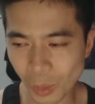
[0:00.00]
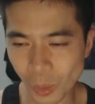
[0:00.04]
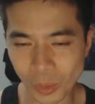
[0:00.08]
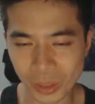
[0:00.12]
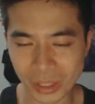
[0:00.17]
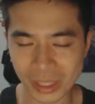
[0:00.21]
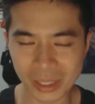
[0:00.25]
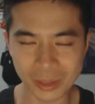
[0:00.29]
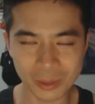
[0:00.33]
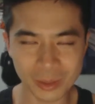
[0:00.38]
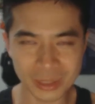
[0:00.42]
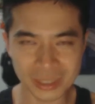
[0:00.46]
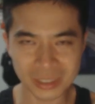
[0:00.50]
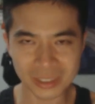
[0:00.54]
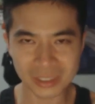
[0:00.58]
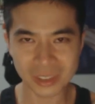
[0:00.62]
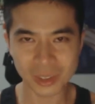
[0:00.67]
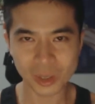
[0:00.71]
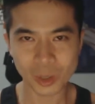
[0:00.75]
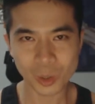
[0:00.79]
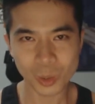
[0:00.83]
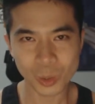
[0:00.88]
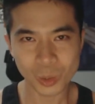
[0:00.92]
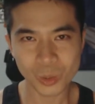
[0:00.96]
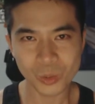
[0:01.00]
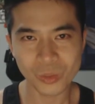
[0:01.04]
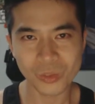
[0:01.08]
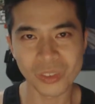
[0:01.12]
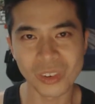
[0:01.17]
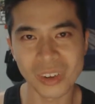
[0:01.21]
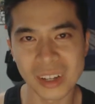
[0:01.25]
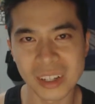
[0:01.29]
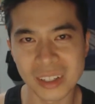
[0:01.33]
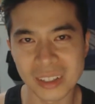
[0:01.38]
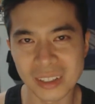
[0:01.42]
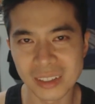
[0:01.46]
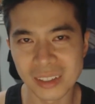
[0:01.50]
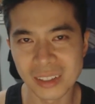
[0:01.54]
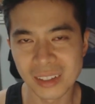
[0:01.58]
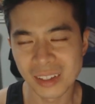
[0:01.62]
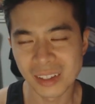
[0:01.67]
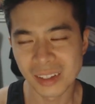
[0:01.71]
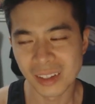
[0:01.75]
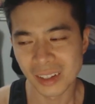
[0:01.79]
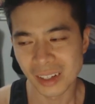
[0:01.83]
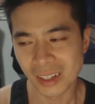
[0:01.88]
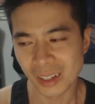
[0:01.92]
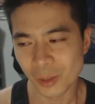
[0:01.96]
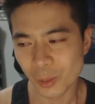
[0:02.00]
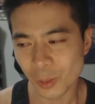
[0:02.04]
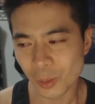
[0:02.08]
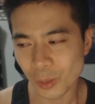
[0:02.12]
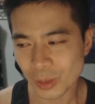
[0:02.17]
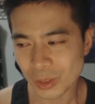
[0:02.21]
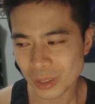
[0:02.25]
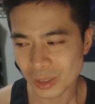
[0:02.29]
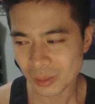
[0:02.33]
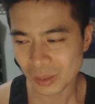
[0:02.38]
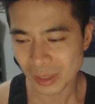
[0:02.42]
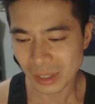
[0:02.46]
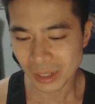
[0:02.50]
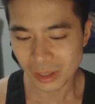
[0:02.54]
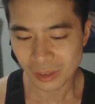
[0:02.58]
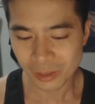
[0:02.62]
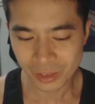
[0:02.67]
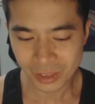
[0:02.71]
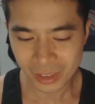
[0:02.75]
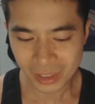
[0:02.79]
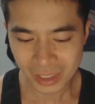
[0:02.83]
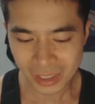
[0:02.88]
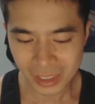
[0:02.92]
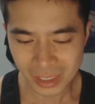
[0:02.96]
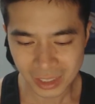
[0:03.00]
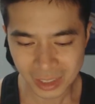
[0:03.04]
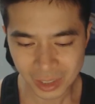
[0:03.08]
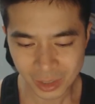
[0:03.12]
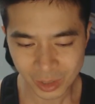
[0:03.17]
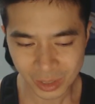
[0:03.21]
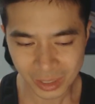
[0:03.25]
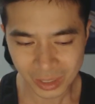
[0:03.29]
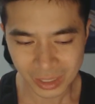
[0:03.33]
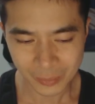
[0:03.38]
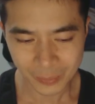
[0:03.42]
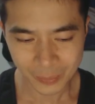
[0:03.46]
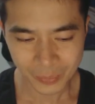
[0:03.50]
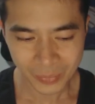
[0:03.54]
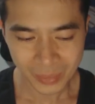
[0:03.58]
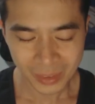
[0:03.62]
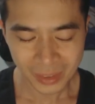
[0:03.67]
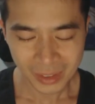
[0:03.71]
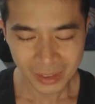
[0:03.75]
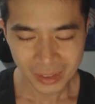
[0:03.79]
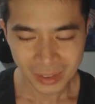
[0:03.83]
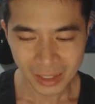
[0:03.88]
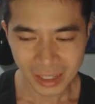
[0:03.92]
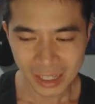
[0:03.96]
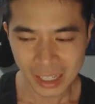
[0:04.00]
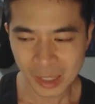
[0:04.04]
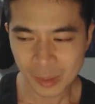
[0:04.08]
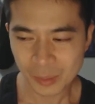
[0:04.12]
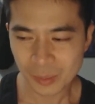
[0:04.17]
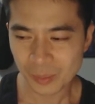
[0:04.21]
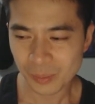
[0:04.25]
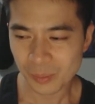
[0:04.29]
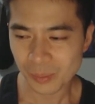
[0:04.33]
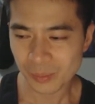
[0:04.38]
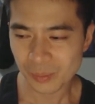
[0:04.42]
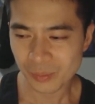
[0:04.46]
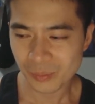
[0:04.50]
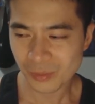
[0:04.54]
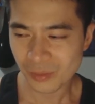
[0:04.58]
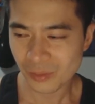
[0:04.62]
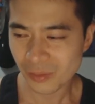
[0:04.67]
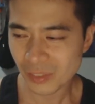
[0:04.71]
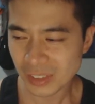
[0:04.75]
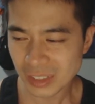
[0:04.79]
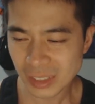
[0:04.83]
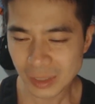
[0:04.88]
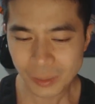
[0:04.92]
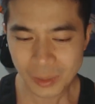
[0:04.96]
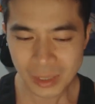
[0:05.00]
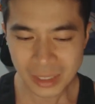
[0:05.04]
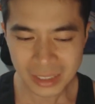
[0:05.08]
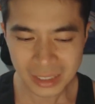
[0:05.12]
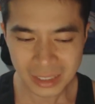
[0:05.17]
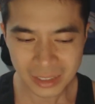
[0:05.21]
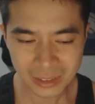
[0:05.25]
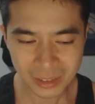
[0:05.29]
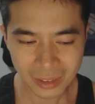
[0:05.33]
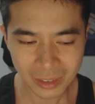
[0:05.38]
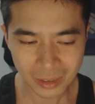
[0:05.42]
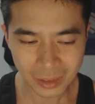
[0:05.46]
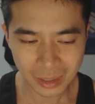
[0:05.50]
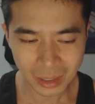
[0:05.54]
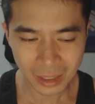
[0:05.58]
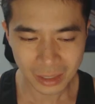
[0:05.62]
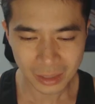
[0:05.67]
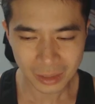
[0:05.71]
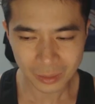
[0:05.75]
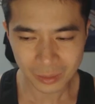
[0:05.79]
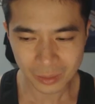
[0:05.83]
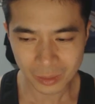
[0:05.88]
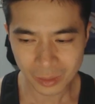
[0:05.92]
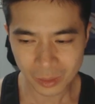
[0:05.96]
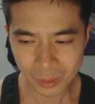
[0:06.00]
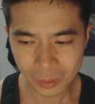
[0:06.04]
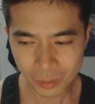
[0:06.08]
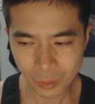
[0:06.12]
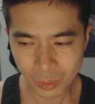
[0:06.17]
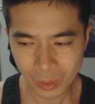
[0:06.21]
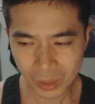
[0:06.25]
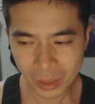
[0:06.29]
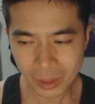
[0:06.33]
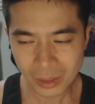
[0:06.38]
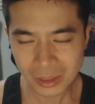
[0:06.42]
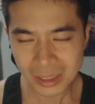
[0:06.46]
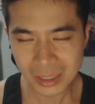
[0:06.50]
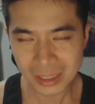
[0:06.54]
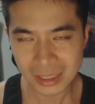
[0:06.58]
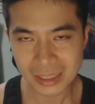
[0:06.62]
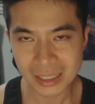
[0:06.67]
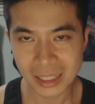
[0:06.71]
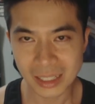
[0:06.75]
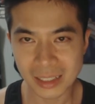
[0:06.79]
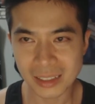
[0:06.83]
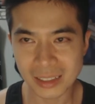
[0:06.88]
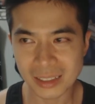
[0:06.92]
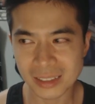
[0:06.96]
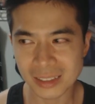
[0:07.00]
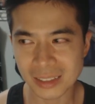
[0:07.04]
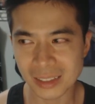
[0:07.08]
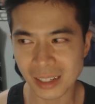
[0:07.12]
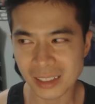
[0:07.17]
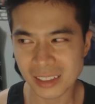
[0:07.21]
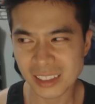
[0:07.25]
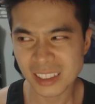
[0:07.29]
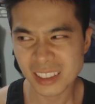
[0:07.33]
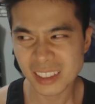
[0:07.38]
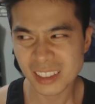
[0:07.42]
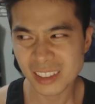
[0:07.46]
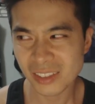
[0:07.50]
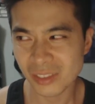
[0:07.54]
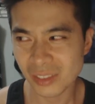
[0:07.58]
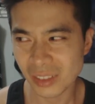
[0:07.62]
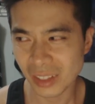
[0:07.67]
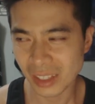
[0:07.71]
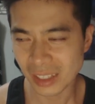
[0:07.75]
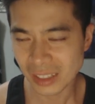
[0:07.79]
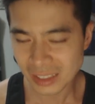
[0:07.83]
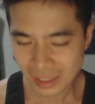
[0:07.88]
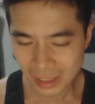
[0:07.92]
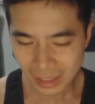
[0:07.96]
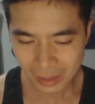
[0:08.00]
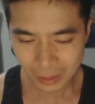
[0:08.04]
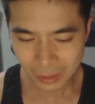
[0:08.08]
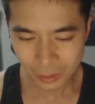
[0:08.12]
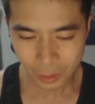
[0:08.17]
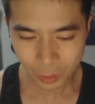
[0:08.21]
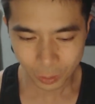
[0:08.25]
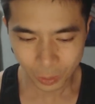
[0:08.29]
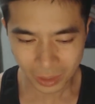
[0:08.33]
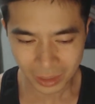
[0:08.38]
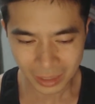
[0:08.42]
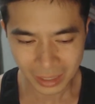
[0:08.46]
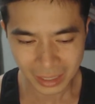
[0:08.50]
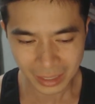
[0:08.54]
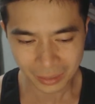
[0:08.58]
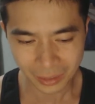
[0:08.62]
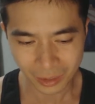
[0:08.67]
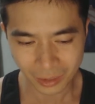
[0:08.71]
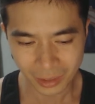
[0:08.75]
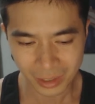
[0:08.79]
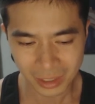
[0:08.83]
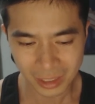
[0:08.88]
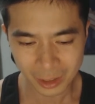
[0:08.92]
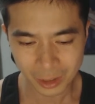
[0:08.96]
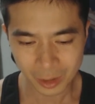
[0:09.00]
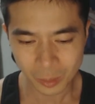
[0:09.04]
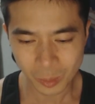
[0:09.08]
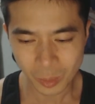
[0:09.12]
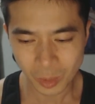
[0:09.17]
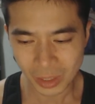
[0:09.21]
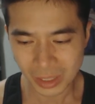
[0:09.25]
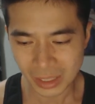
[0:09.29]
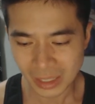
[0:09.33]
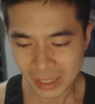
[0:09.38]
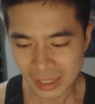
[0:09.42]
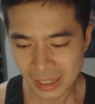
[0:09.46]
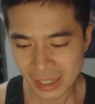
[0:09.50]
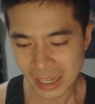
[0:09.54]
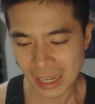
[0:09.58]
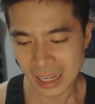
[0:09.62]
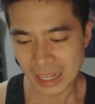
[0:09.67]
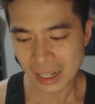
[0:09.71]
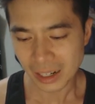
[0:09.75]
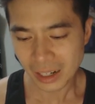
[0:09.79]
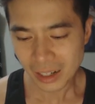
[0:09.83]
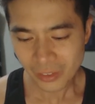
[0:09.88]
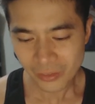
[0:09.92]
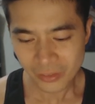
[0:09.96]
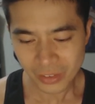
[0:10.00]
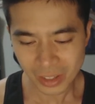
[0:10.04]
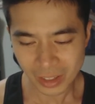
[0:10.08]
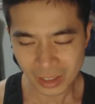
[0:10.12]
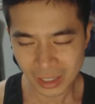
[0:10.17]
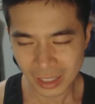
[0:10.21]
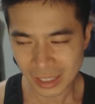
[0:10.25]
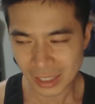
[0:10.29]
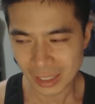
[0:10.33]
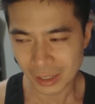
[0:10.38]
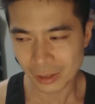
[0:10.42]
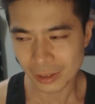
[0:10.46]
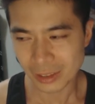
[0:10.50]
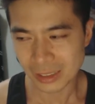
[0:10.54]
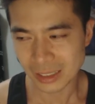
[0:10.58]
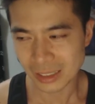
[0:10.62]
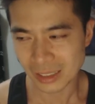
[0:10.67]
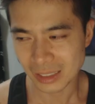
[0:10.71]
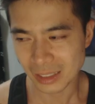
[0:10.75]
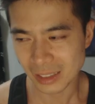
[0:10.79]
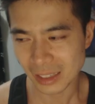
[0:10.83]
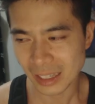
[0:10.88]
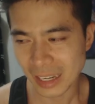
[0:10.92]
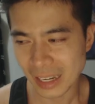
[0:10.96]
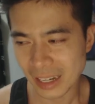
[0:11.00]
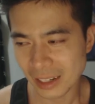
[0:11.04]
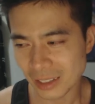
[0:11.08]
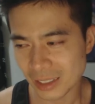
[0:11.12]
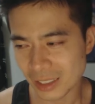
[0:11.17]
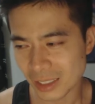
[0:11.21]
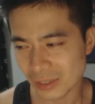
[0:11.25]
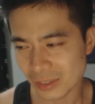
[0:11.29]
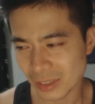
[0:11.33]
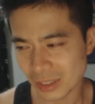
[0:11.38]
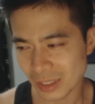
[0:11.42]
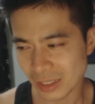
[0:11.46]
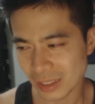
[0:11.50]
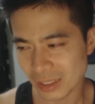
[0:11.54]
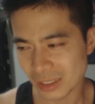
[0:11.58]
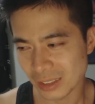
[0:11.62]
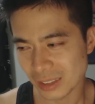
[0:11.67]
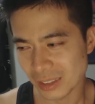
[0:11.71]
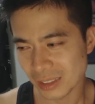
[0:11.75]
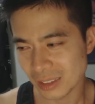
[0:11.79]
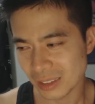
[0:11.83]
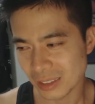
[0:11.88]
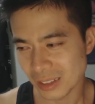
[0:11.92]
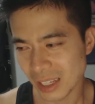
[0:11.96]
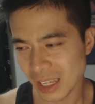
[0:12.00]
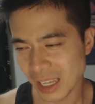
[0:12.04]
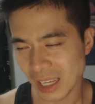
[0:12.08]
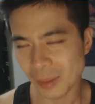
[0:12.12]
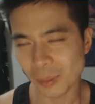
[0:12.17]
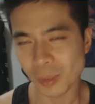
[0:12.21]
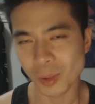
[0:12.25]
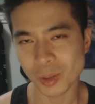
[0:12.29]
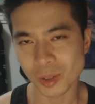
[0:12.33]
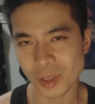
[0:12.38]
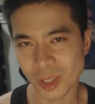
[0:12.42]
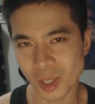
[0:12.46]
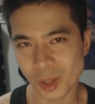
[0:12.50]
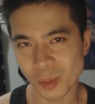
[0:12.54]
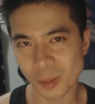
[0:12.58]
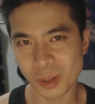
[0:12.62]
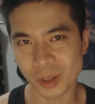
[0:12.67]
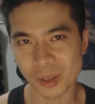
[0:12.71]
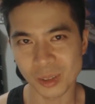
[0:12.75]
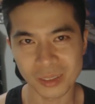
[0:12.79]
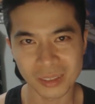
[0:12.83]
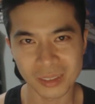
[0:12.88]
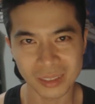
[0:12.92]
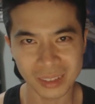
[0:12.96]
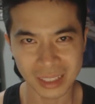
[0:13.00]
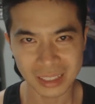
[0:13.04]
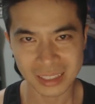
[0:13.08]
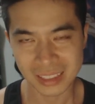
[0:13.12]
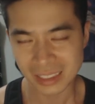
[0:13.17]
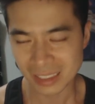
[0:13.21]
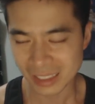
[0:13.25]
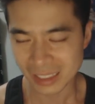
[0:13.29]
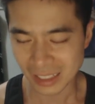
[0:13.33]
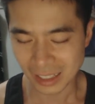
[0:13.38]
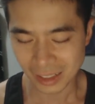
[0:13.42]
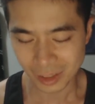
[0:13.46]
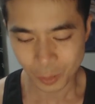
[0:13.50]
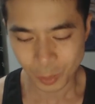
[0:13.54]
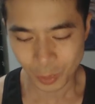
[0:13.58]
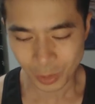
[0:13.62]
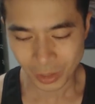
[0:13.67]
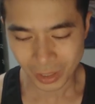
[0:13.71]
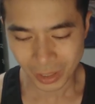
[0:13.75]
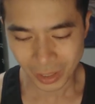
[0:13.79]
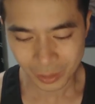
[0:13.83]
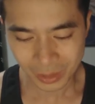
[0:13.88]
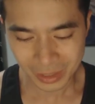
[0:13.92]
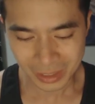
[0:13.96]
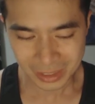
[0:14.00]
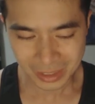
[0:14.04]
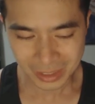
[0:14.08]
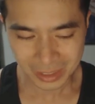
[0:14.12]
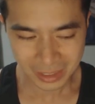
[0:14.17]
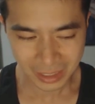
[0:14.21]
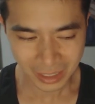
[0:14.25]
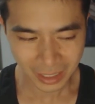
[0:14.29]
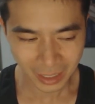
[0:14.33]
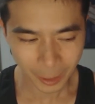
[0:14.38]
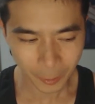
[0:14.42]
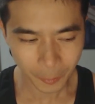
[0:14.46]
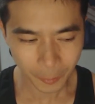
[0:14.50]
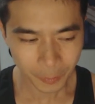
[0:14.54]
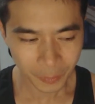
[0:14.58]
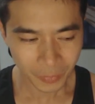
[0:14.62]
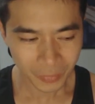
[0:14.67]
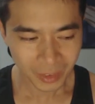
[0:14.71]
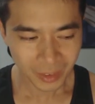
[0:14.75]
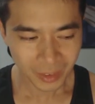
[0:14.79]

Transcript: morning was so fun and awesome. I really enjoyed it. For some reason, when I was at the tennis, I just, inside the Rod Laver Arena in the morning, it kind of felt like I was at the lounge of a airport terminal. That's just another point I wanted to say.